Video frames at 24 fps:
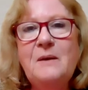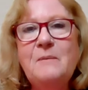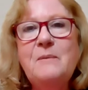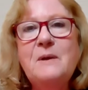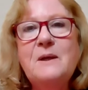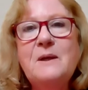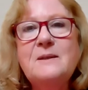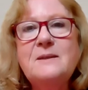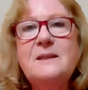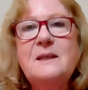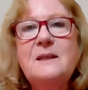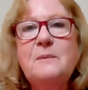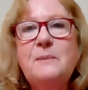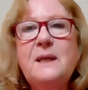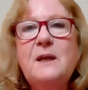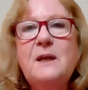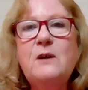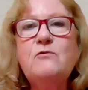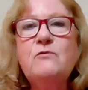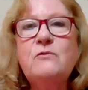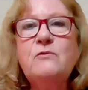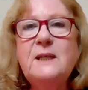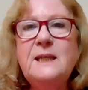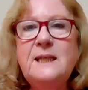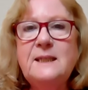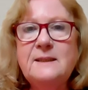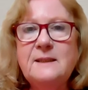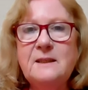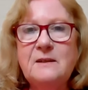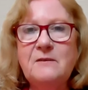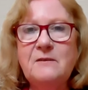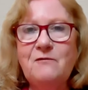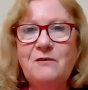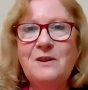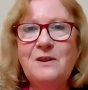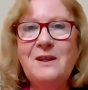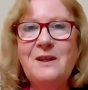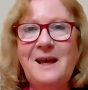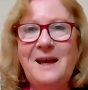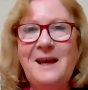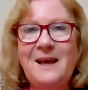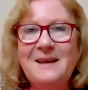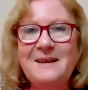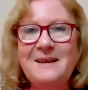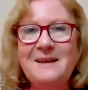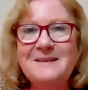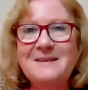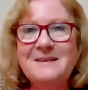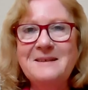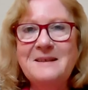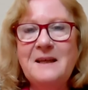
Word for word: Because there'll be a reason for that.